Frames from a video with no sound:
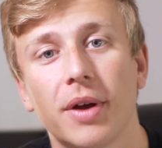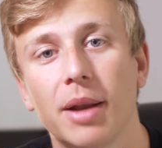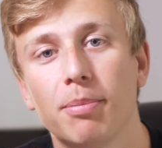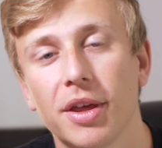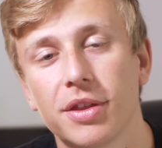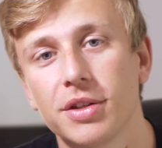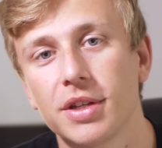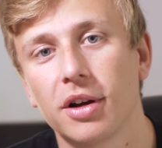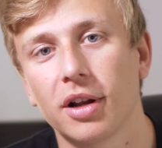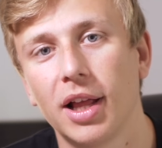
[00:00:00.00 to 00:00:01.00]
also add
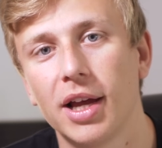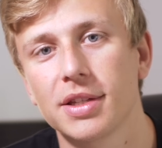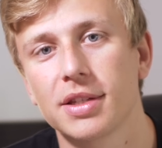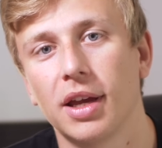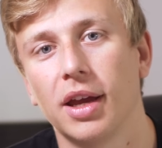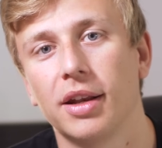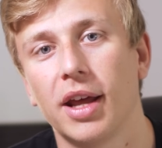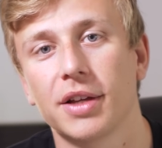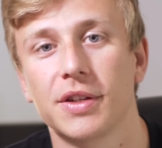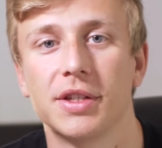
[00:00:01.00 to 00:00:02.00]
methods in our class
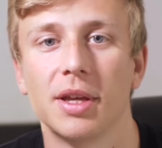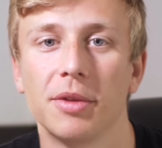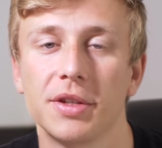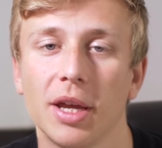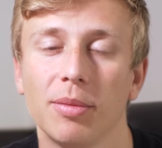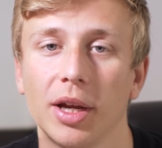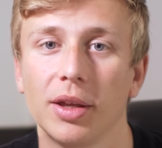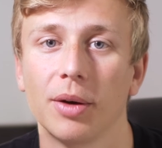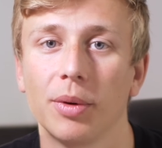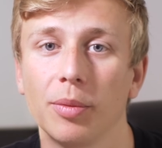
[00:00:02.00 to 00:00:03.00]
and access them the same
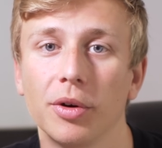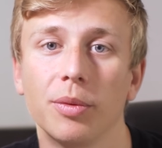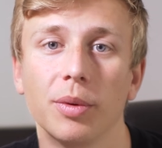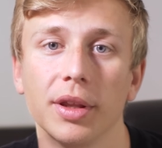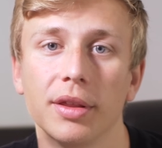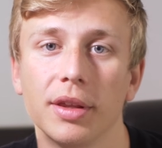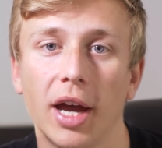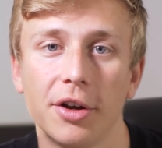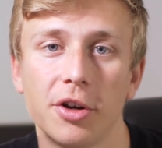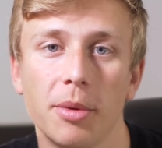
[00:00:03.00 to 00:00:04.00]
way that we would with
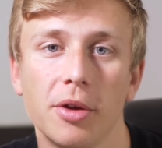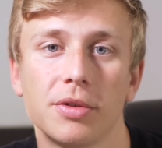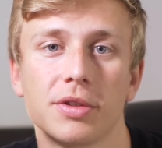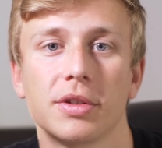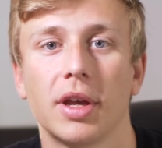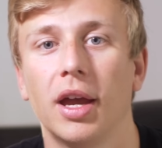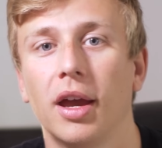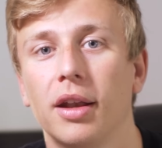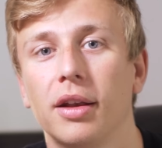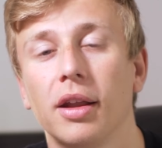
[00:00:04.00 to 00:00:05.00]
attributes.
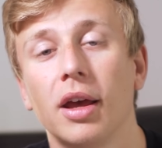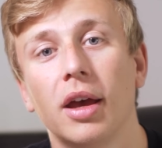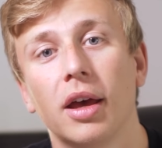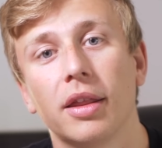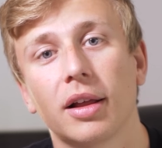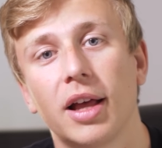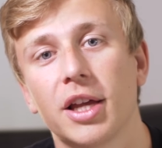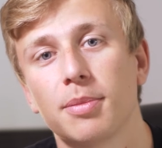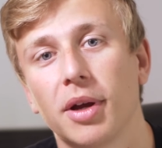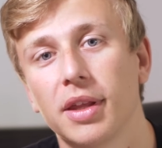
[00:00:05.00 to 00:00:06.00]
And the class